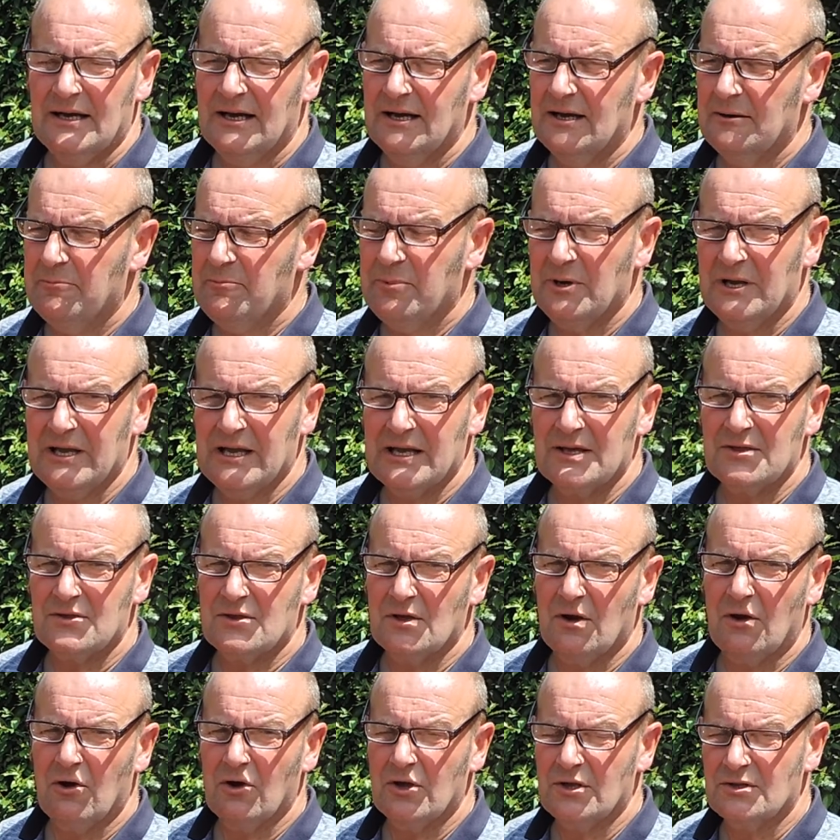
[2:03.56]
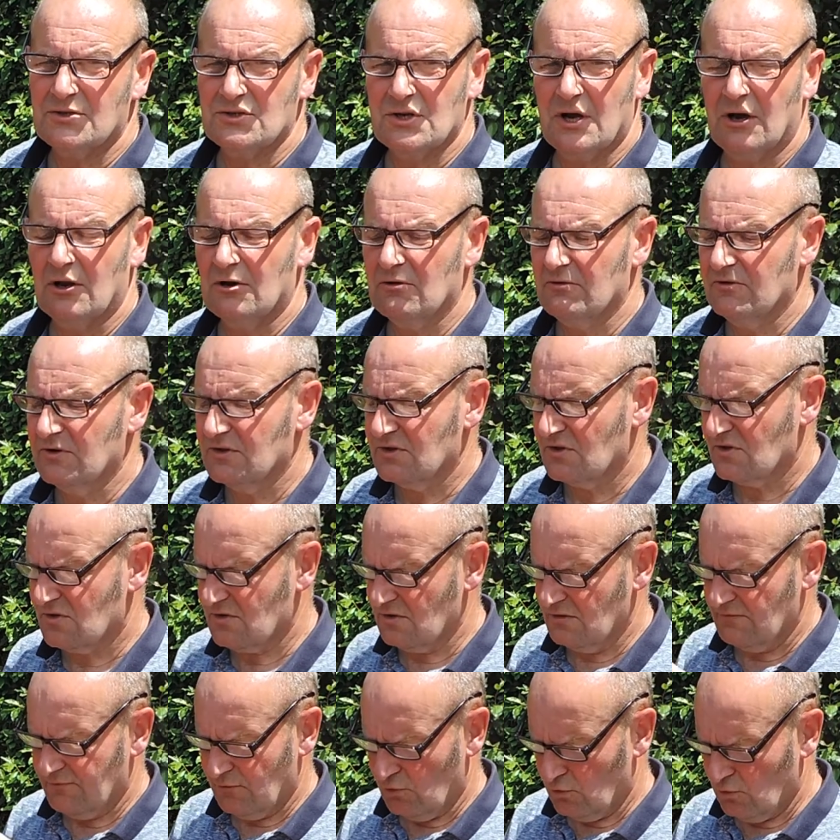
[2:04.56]
psi
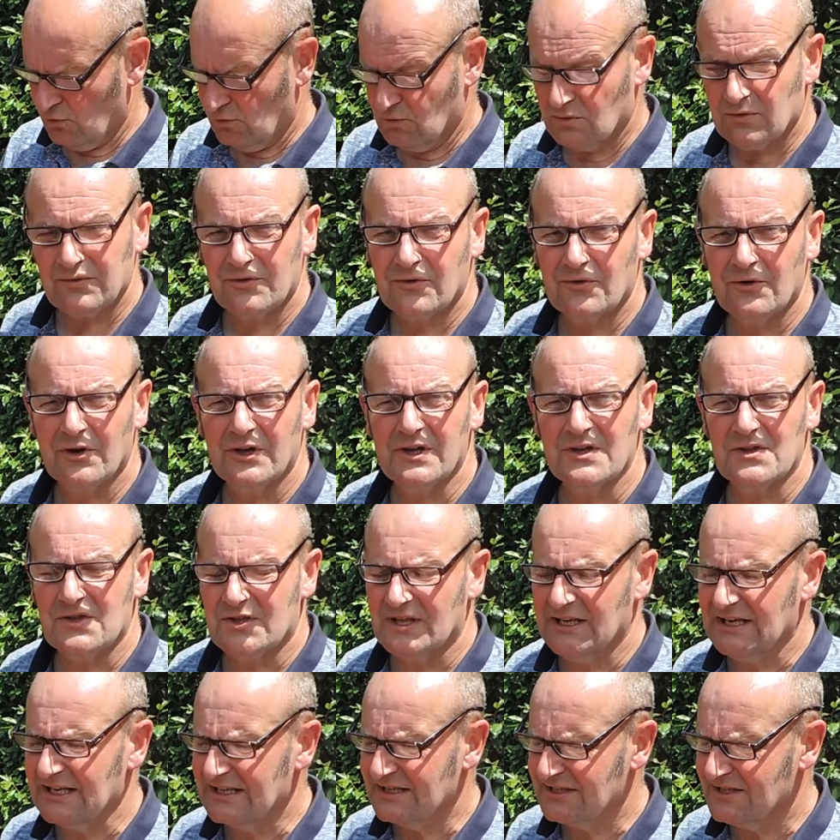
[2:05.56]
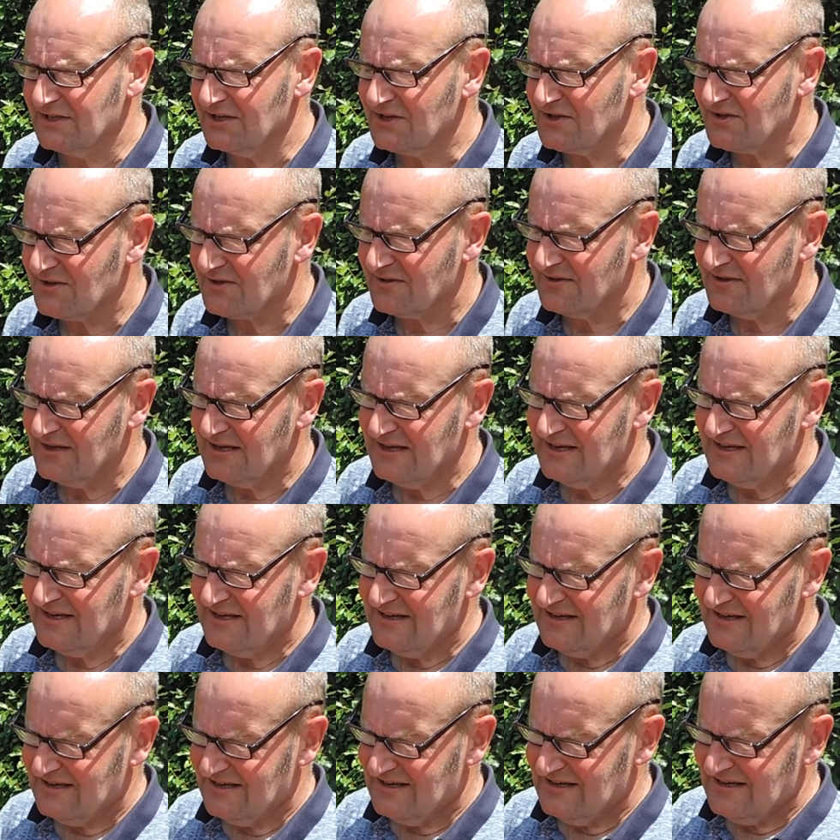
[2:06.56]
tolerance of all 3 cylinders.
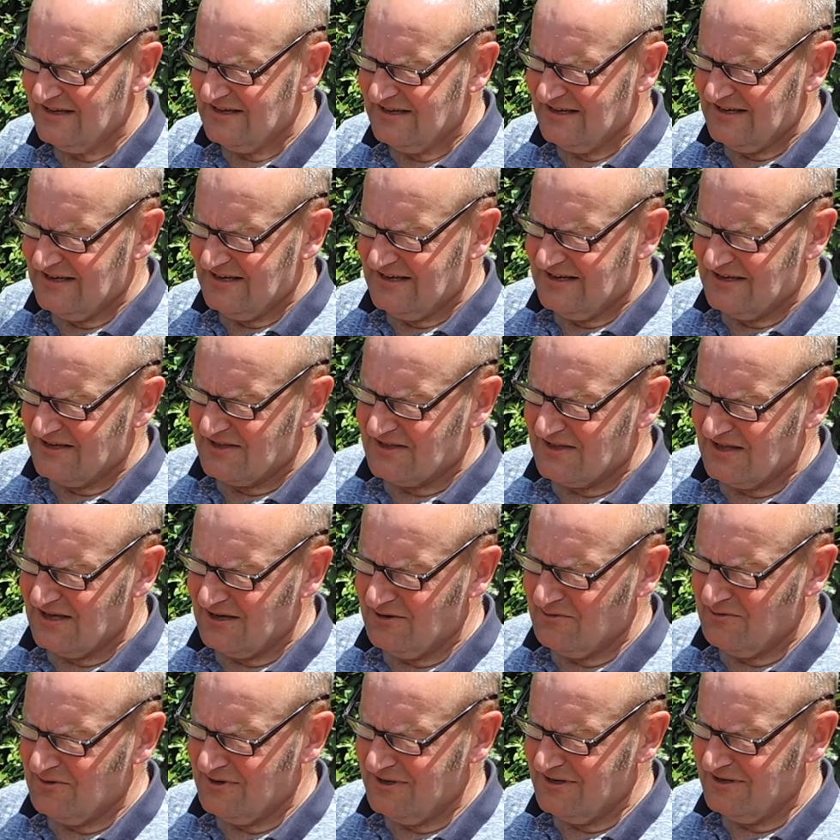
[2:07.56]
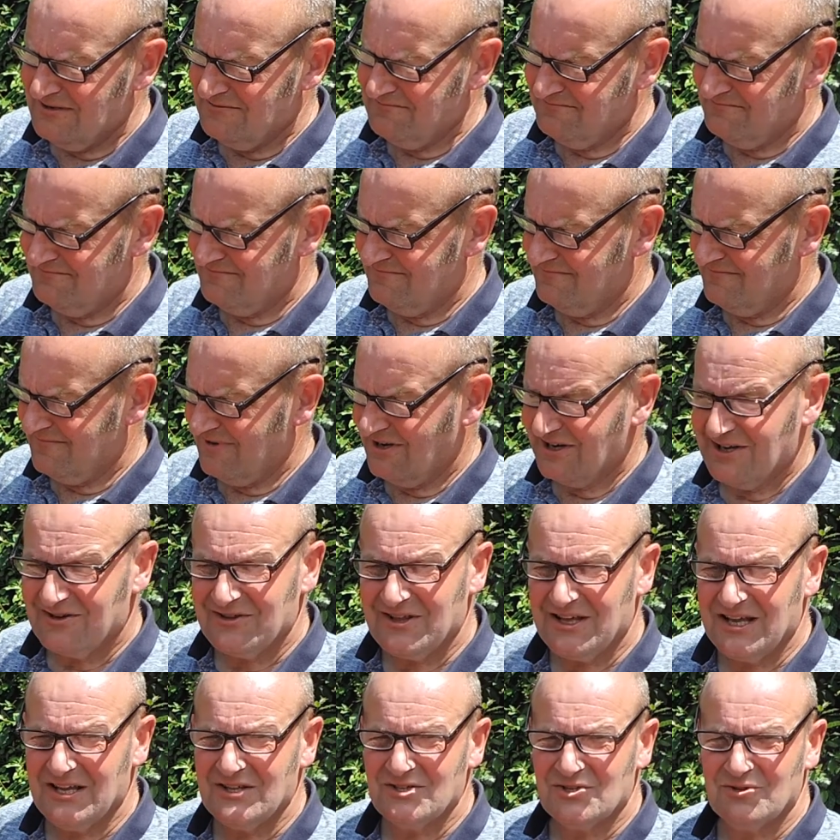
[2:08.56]
So I
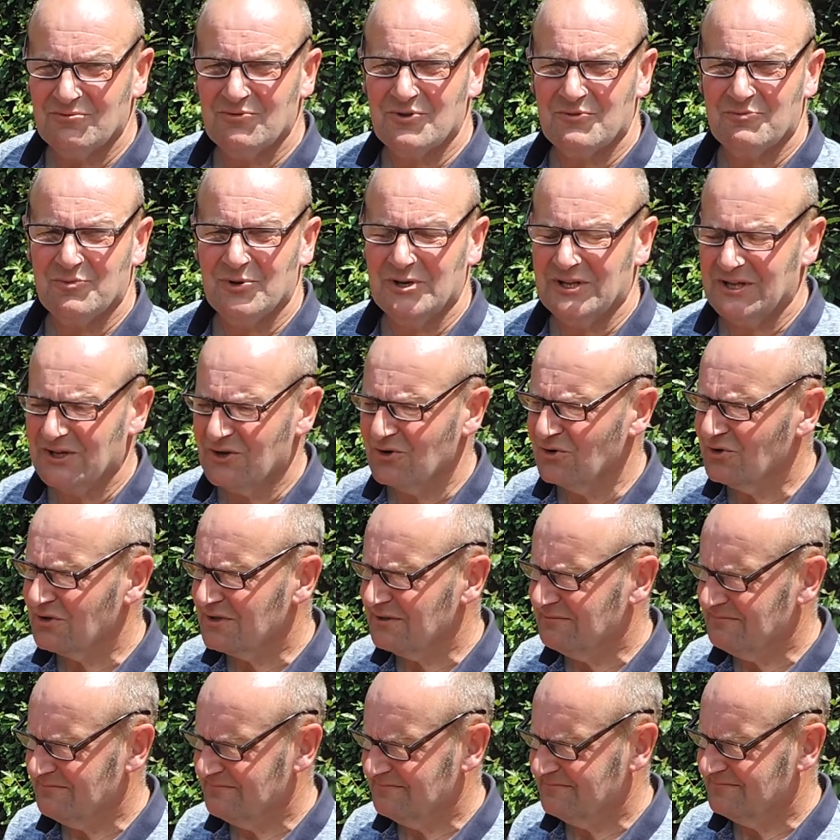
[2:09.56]
knew the engine was pretty good.